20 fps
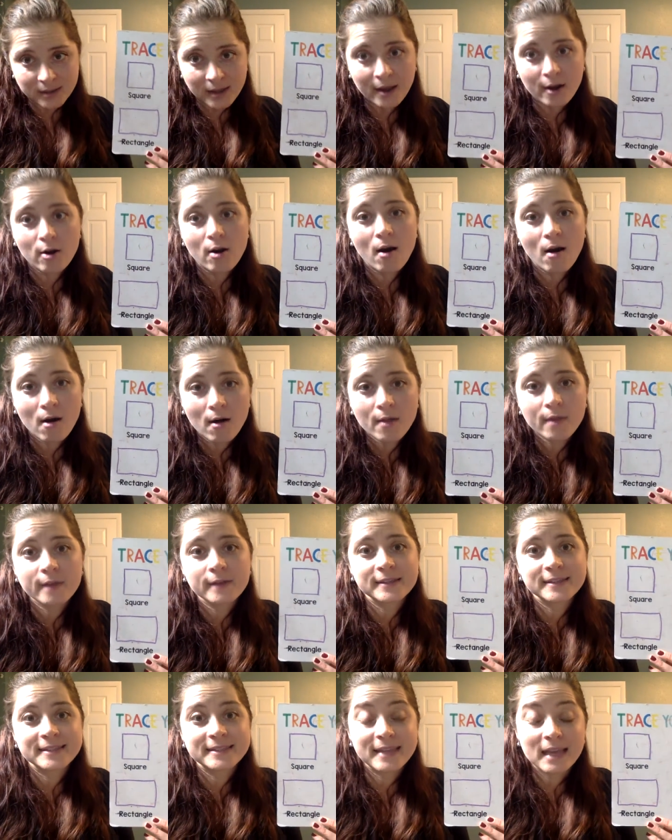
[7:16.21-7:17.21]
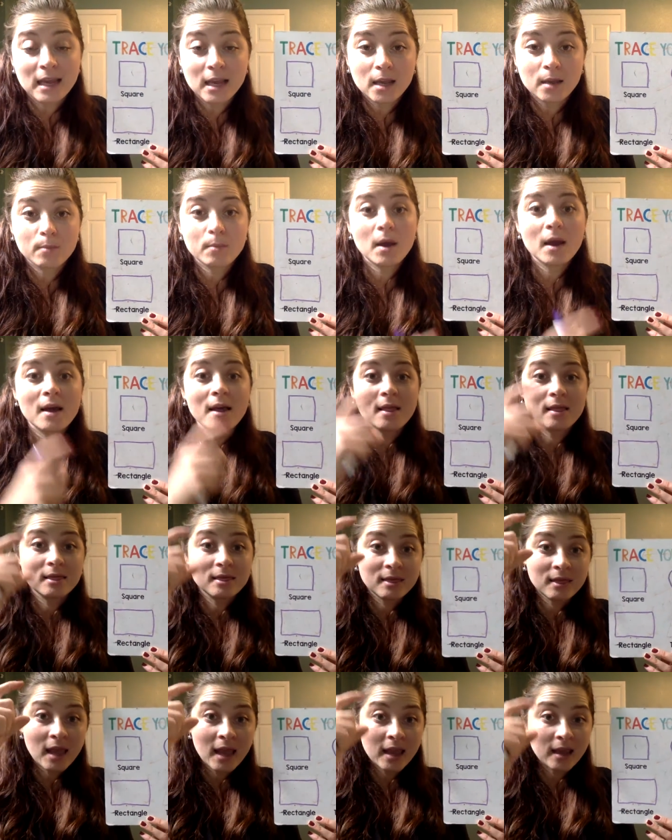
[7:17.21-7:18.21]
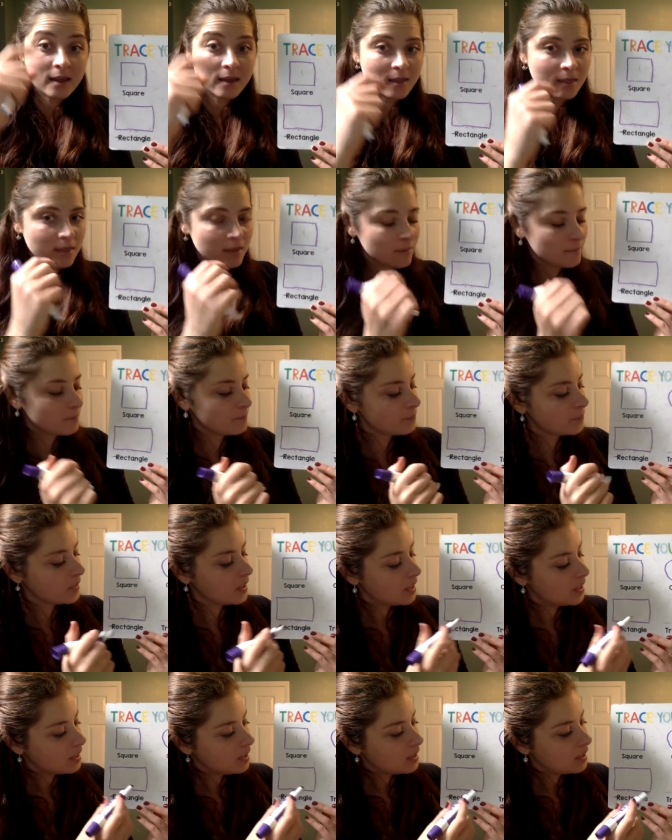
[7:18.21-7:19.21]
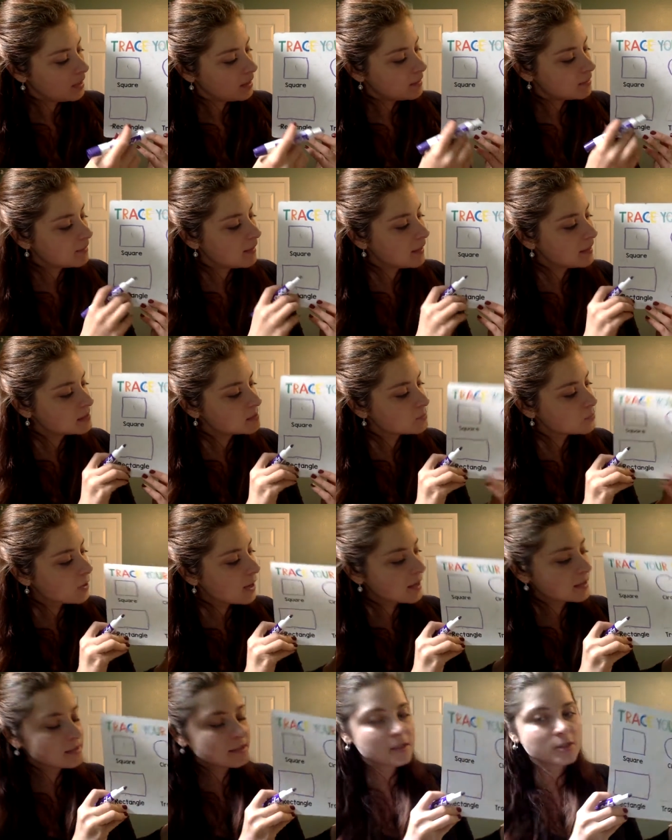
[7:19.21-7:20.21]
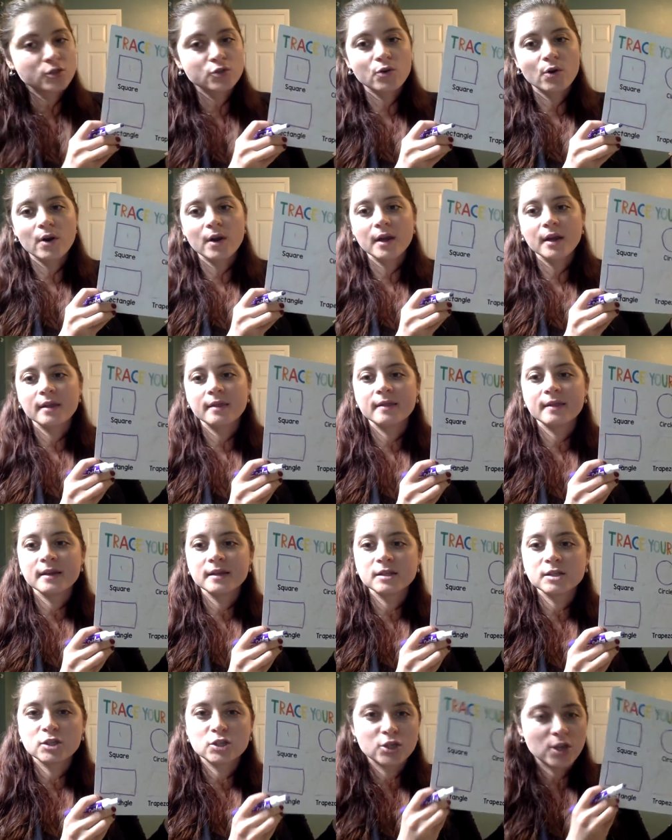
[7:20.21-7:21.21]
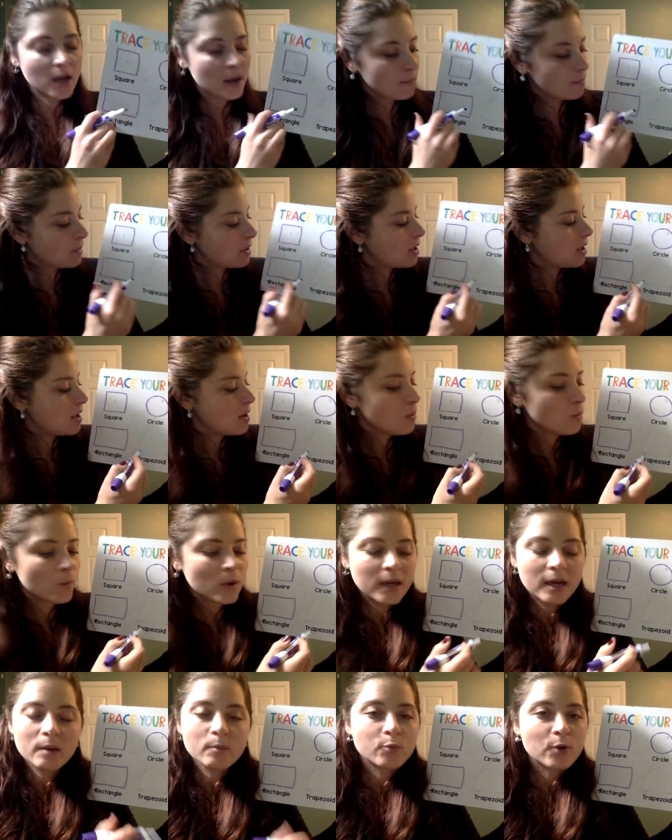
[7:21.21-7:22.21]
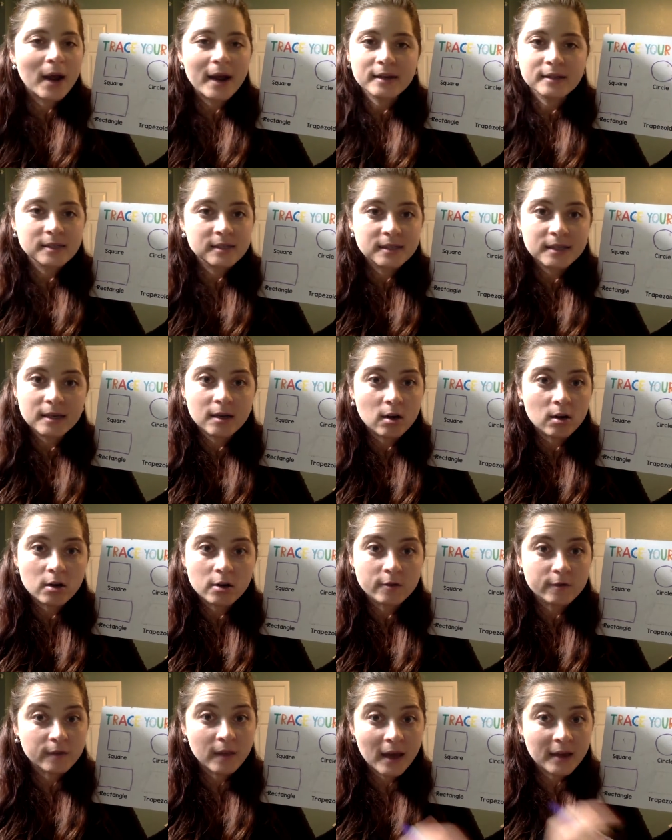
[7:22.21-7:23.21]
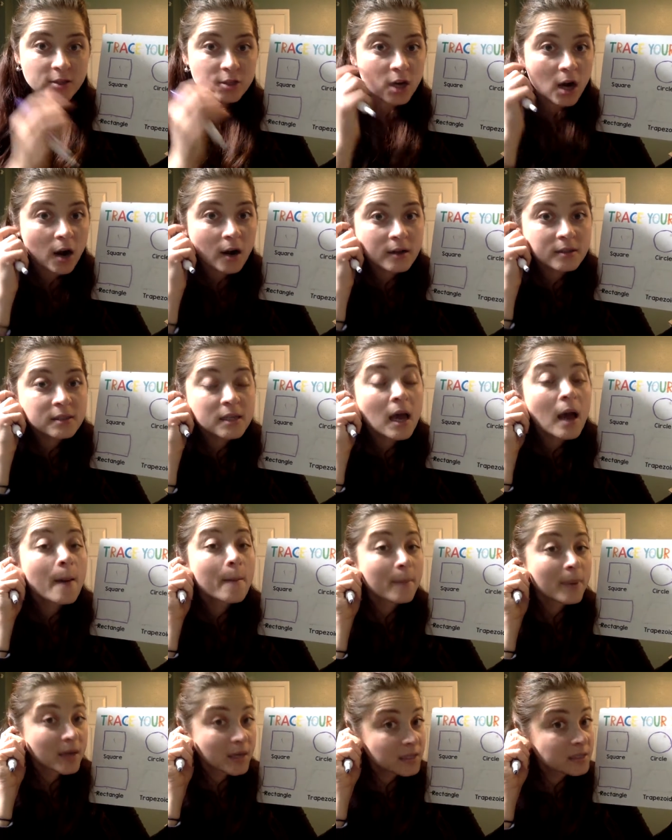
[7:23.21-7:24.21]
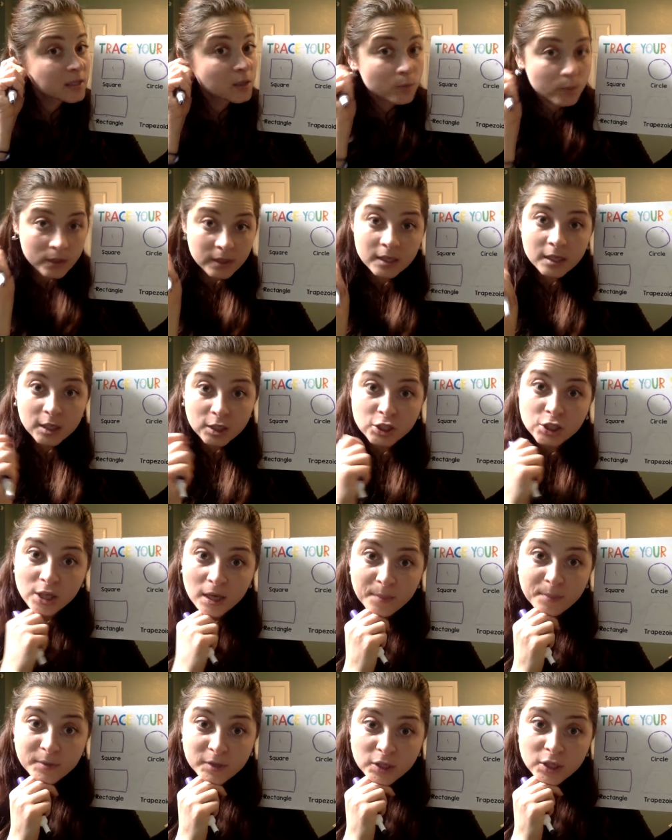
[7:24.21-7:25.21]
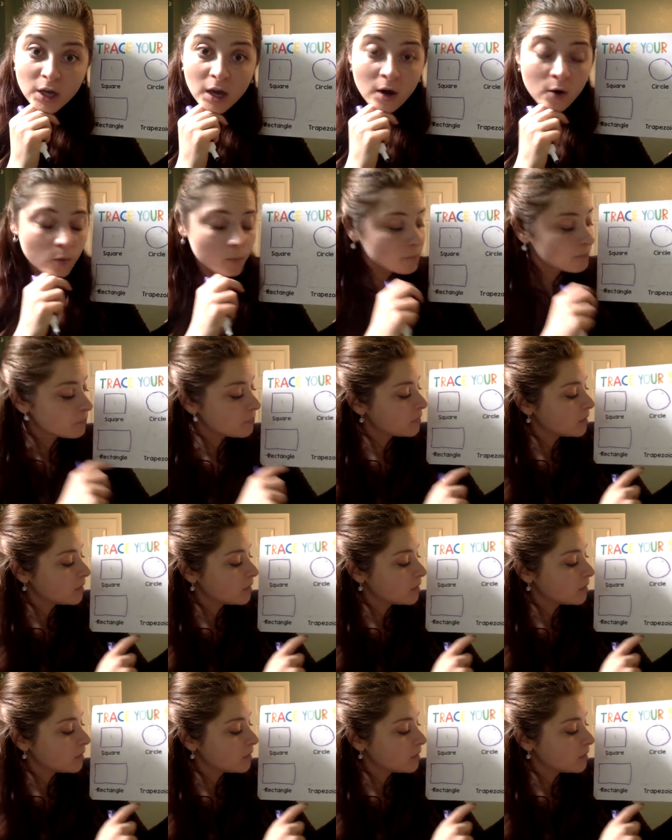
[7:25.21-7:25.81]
They are all the same length. Let's practice drawing this shape. We didn't practice it on our flashcards, but it's a really good shape to know.